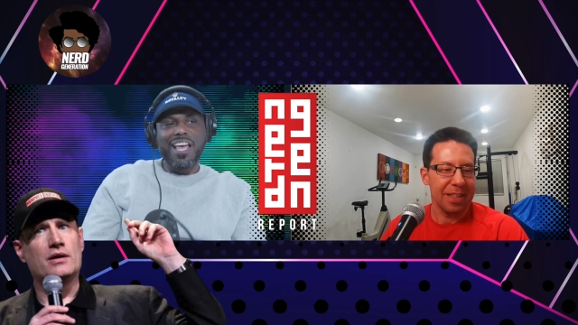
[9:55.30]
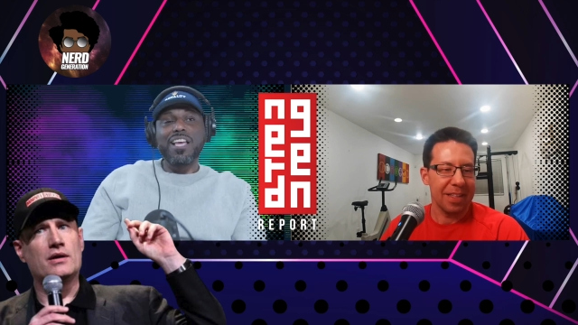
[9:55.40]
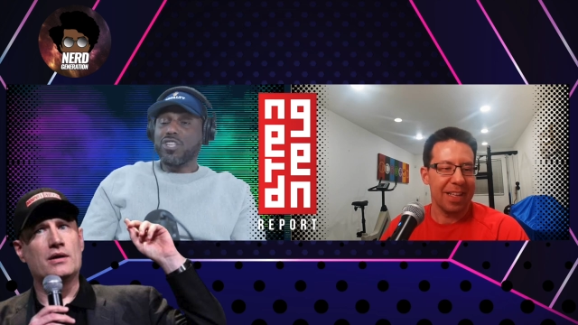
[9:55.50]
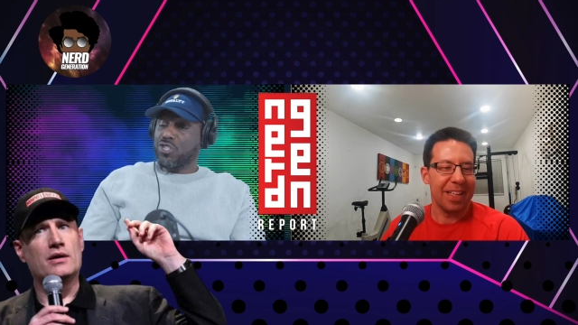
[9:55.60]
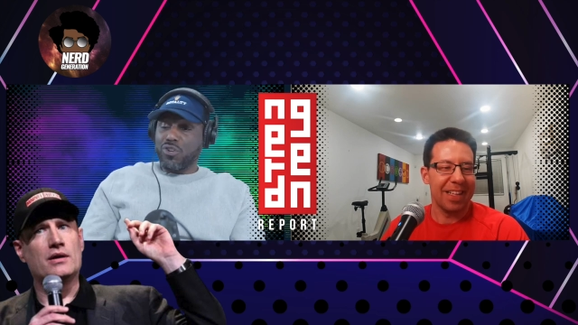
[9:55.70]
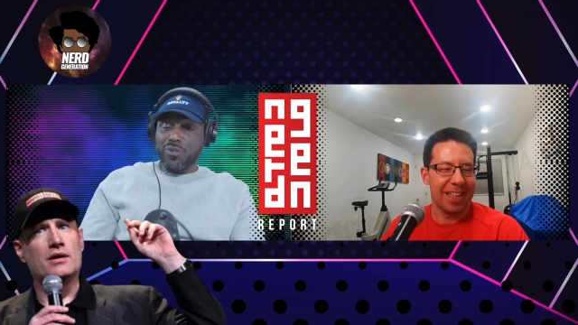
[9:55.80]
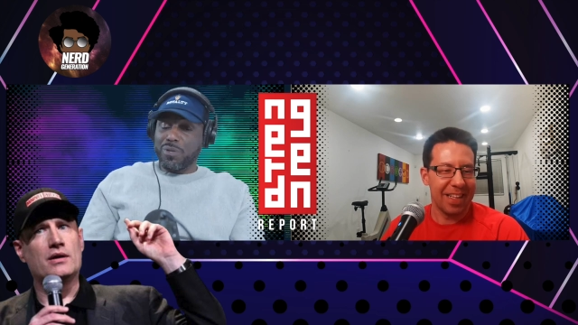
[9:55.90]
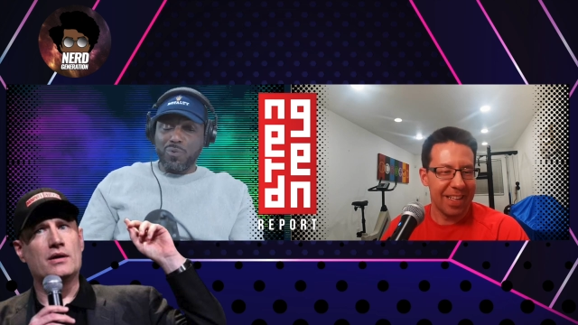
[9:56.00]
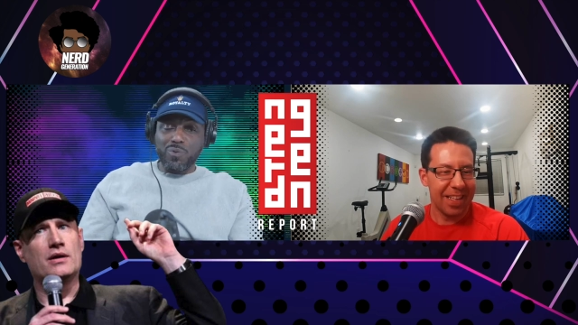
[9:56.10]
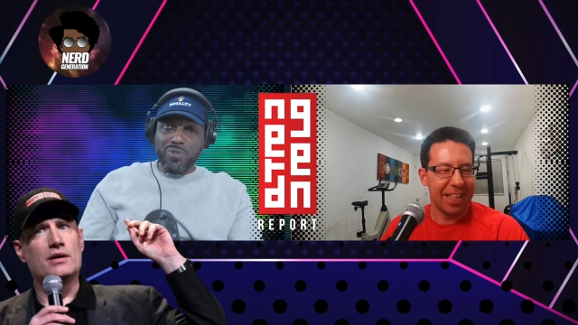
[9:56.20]
Speaker 1: Certainly,
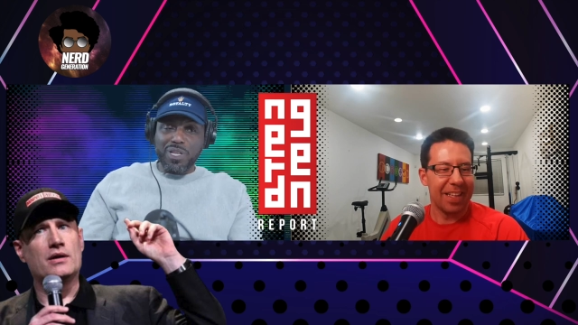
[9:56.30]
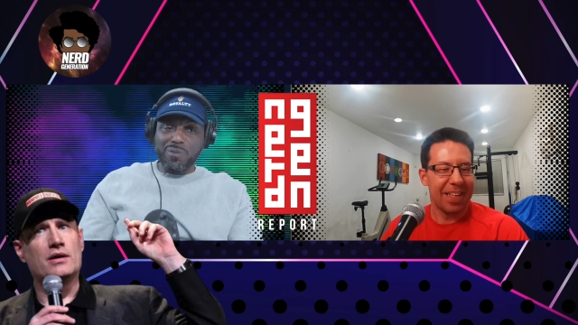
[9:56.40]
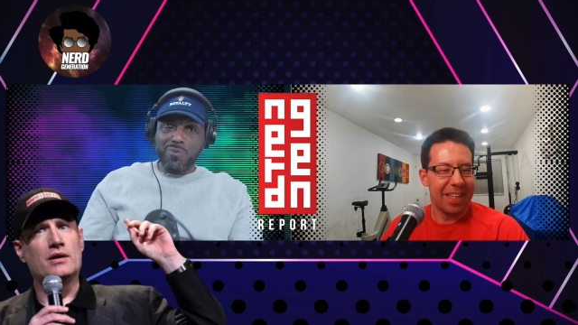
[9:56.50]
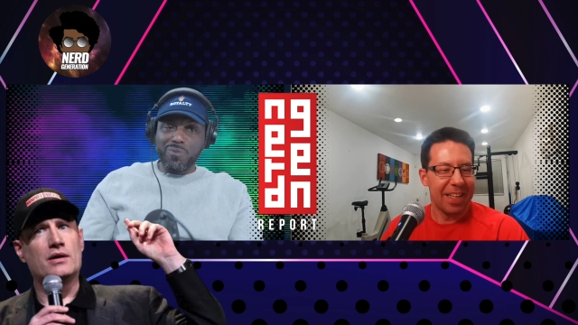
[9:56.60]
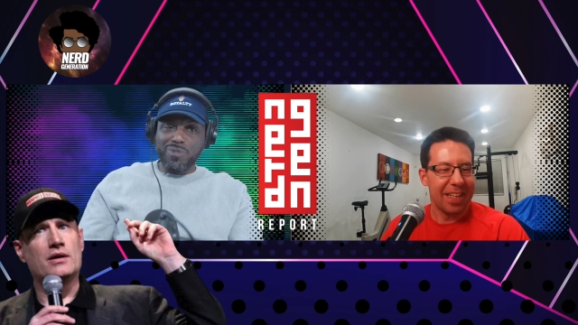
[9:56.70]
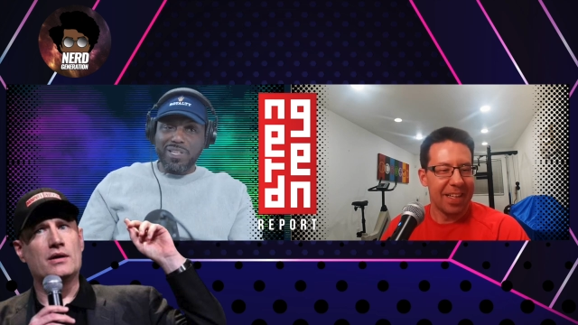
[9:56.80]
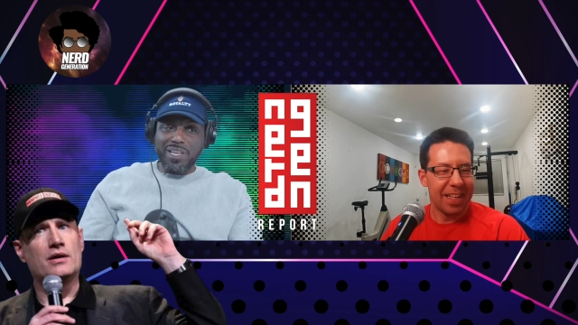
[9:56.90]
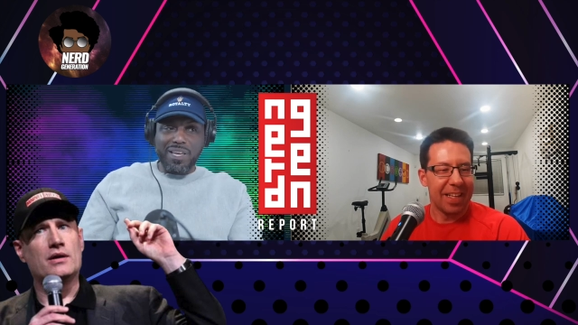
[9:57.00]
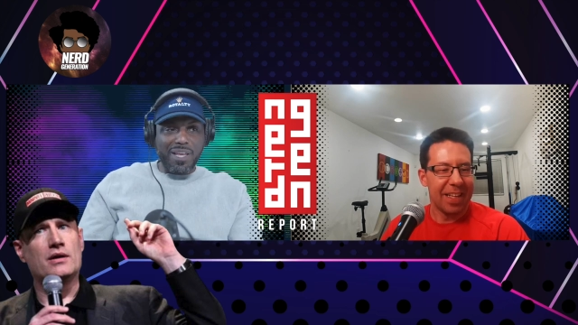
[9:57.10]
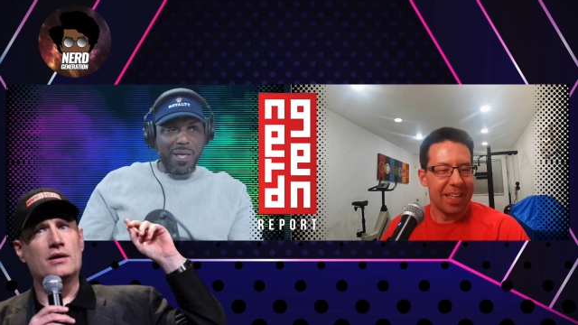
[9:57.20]
Bruce Lee is Bruce
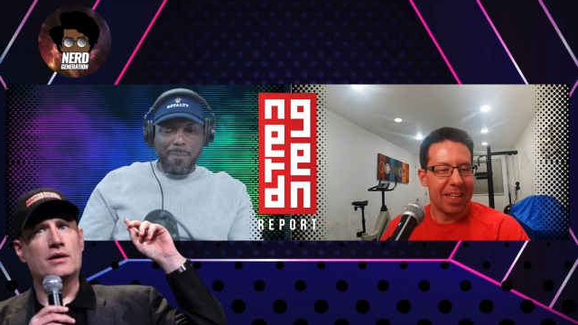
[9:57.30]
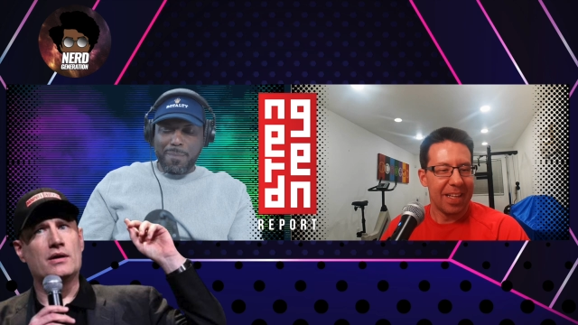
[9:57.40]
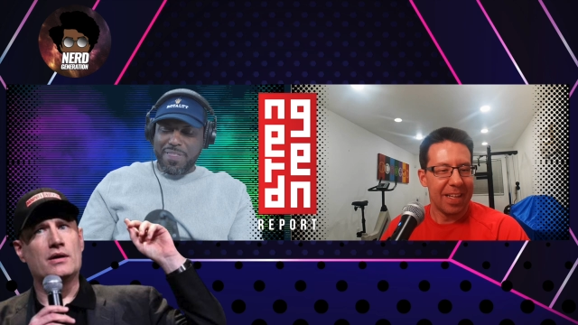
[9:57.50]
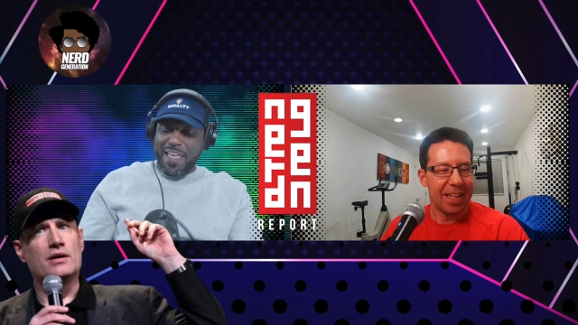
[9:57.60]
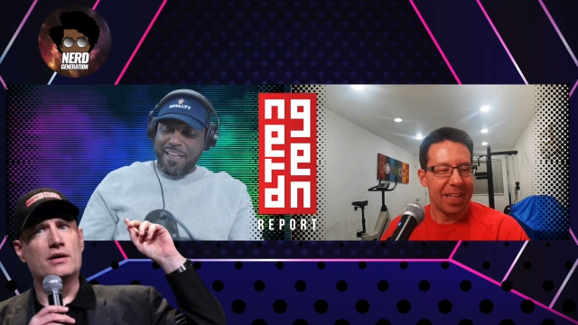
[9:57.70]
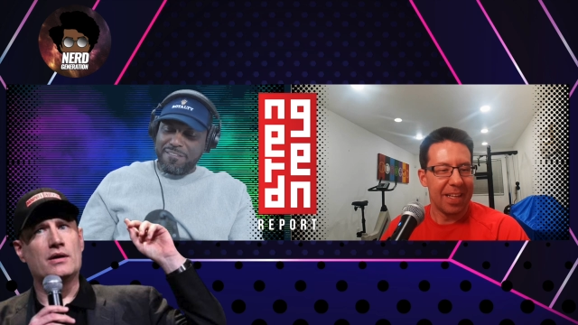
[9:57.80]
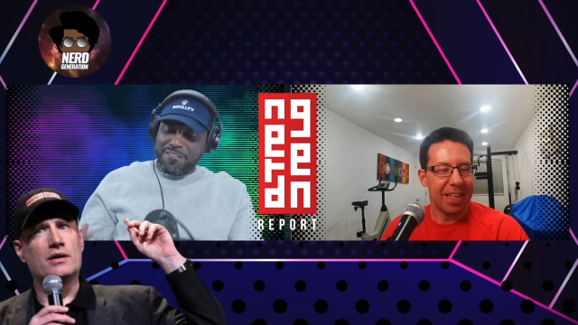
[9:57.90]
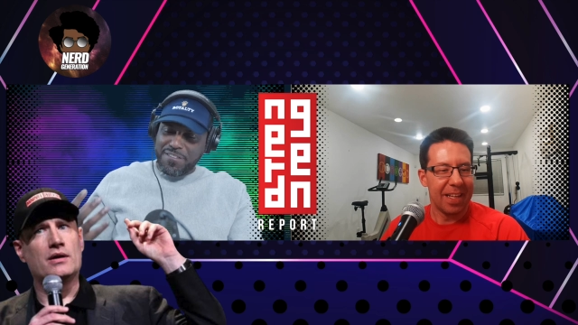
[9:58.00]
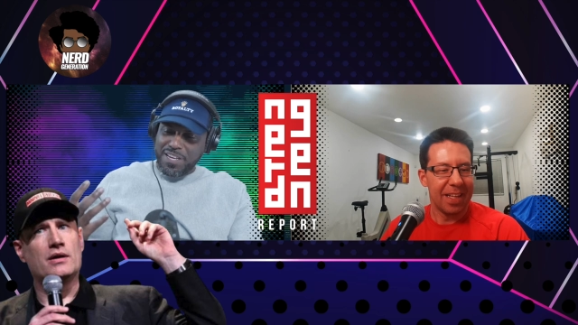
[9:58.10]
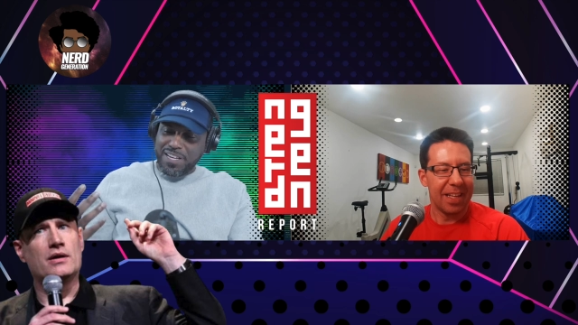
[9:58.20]
Lee. But that
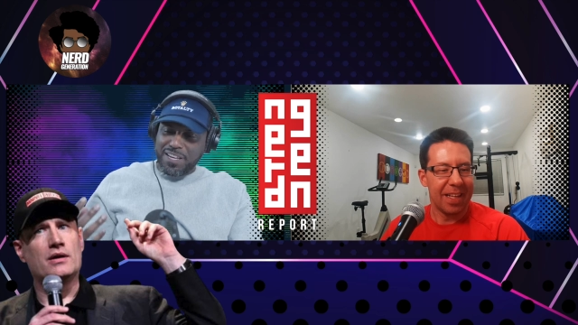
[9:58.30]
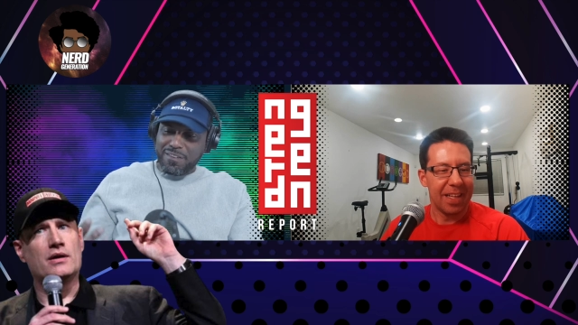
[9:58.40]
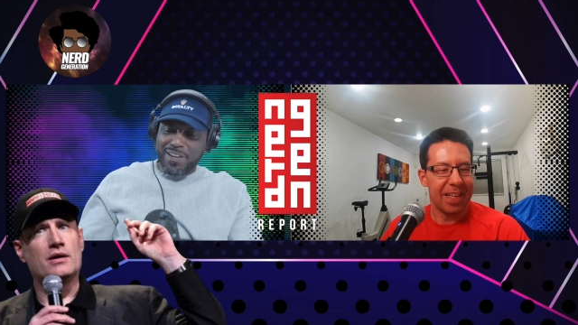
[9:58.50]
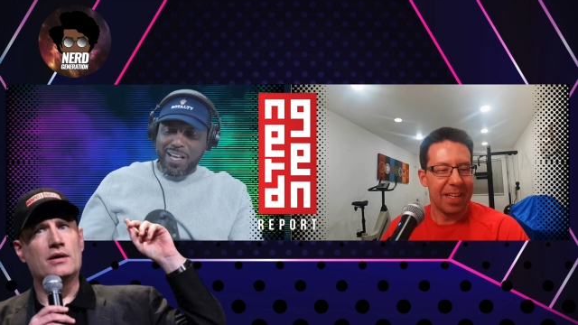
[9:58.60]
feeling of like,